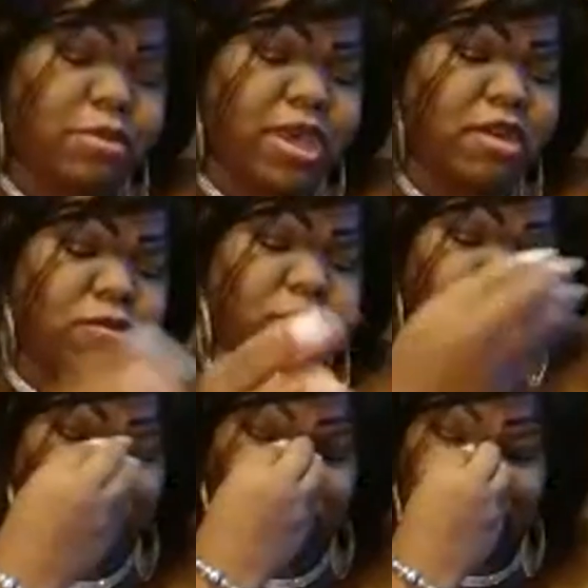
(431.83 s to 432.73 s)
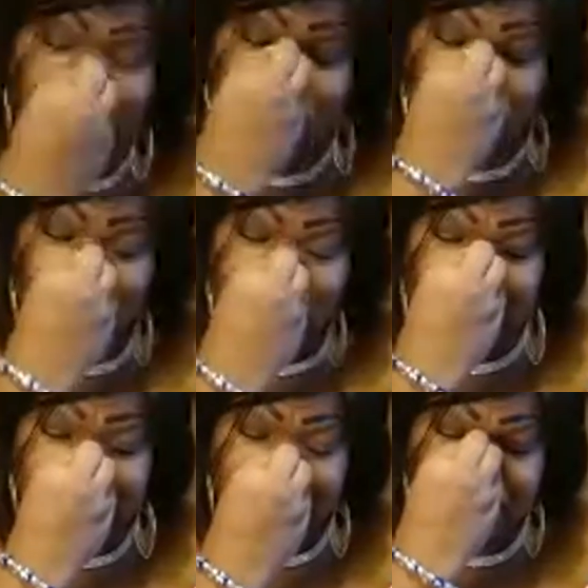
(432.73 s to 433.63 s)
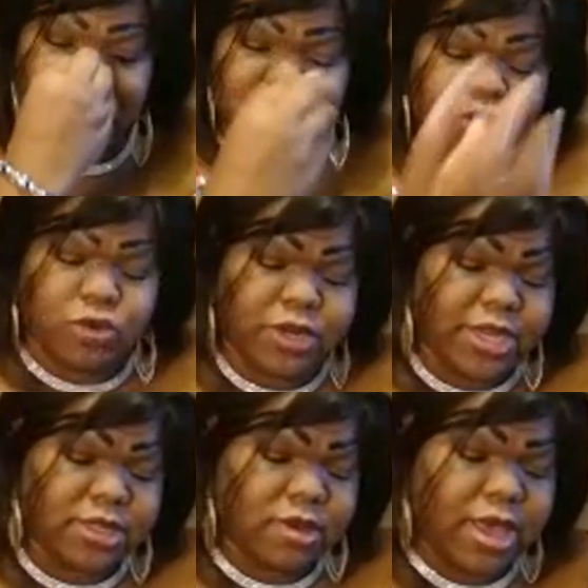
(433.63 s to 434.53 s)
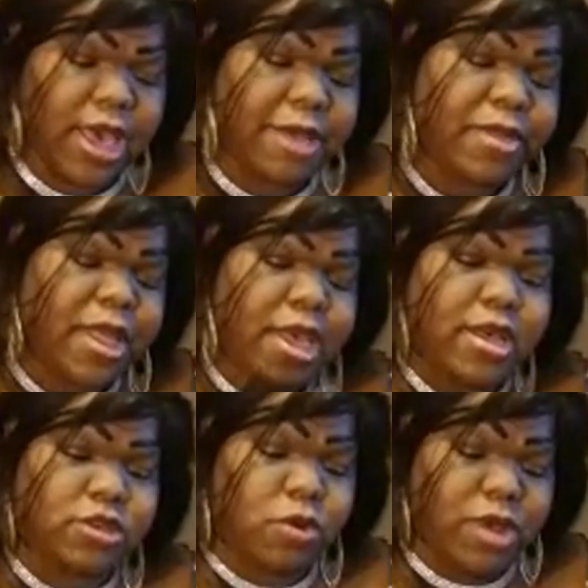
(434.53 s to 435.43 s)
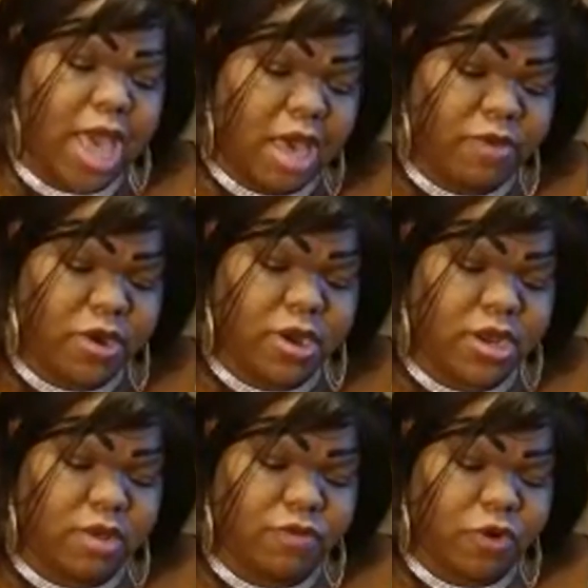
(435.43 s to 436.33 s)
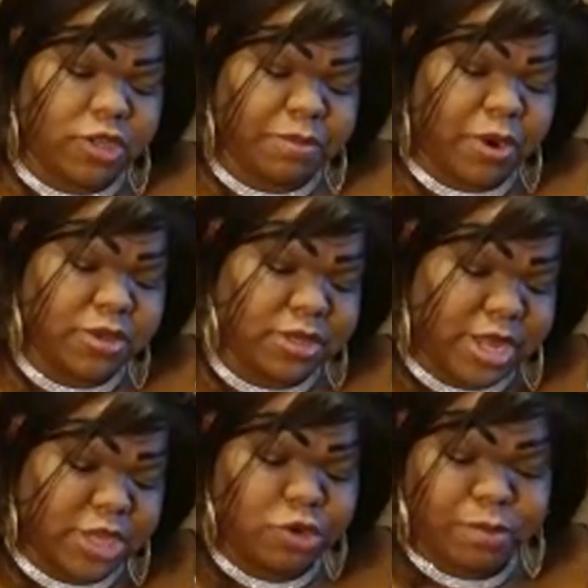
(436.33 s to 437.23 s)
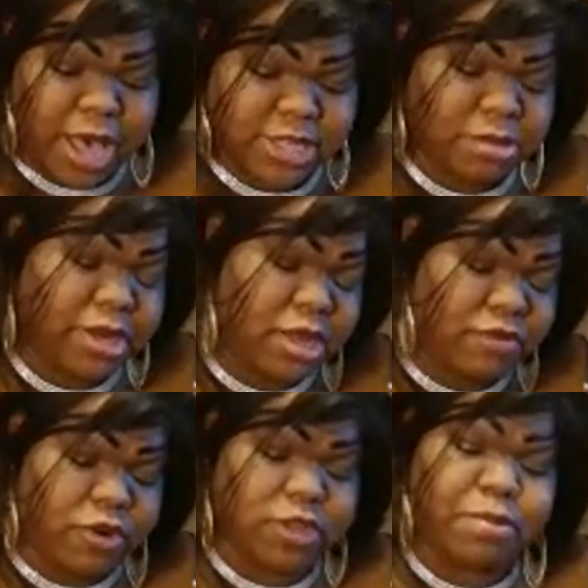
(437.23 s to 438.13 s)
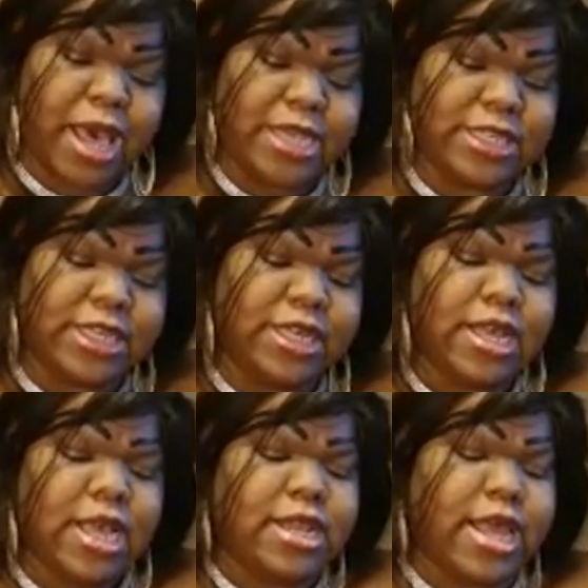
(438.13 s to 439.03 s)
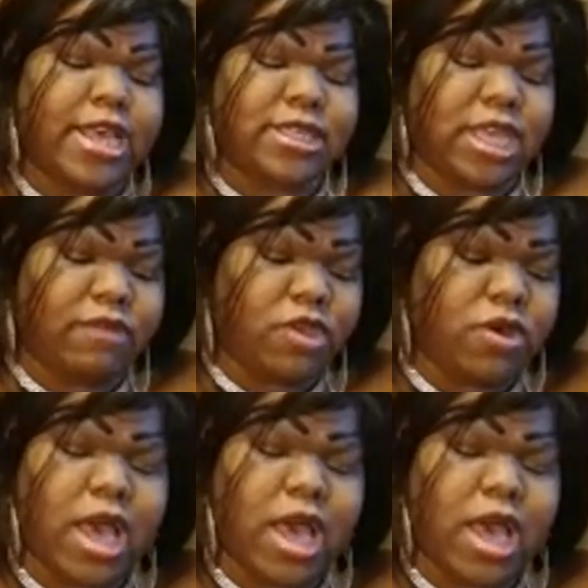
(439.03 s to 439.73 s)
to be in reverse. They don't want you guys to be victorious, okay? So we have here a divorced person that you possibly divorced, Pisces, that is giving you